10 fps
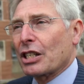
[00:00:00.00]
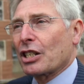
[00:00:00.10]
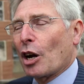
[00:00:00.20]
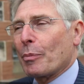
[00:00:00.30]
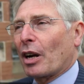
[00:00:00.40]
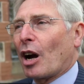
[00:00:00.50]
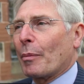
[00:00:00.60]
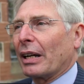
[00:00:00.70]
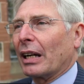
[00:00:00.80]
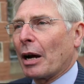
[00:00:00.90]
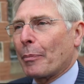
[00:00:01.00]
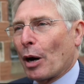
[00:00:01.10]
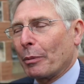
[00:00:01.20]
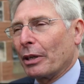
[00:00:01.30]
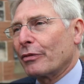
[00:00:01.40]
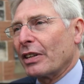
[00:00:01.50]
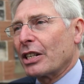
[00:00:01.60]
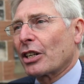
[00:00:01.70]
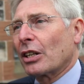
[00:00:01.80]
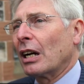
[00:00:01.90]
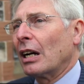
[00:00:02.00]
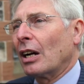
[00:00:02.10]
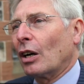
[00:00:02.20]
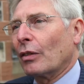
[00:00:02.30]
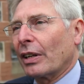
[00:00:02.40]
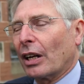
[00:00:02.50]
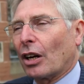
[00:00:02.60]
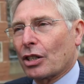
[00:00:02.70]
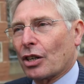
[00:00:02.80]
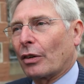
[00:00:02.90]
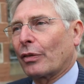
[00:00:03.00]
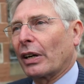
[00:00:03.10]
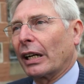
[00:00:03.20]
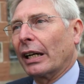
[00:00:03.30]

is now becoming a permanent feature of the arts offering